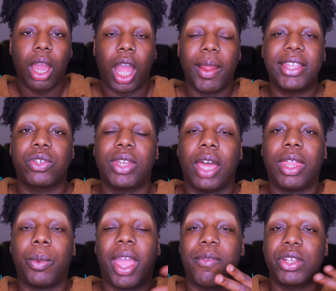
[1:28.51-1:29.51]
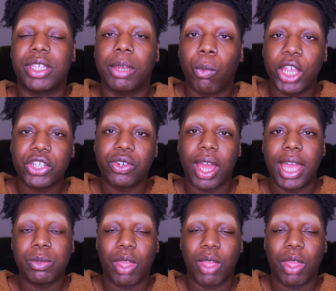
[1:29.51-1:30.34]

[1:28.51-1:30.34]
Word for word: All right, so now that we have our skin moisturized,